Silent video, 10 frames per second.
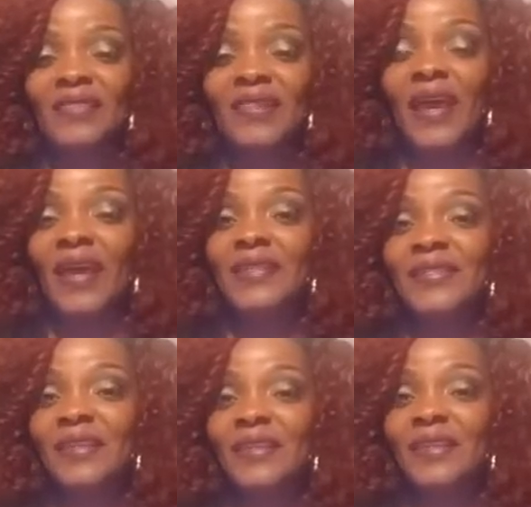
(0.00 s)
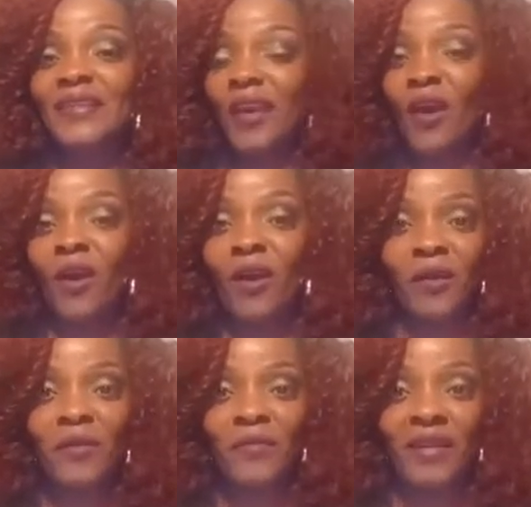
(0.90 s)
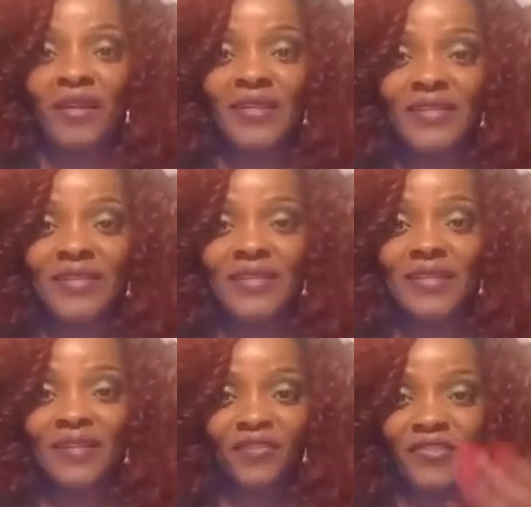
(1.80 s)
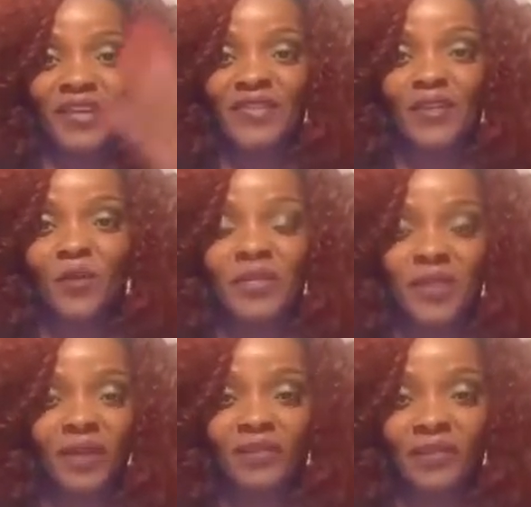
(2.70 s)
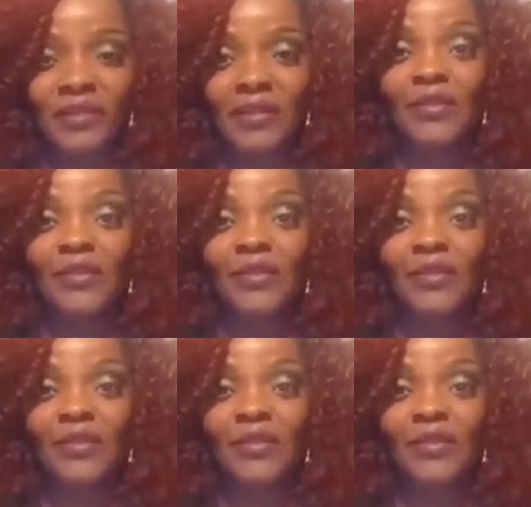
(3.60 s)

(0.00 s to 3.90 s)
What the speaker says: that they are because their face is always covered.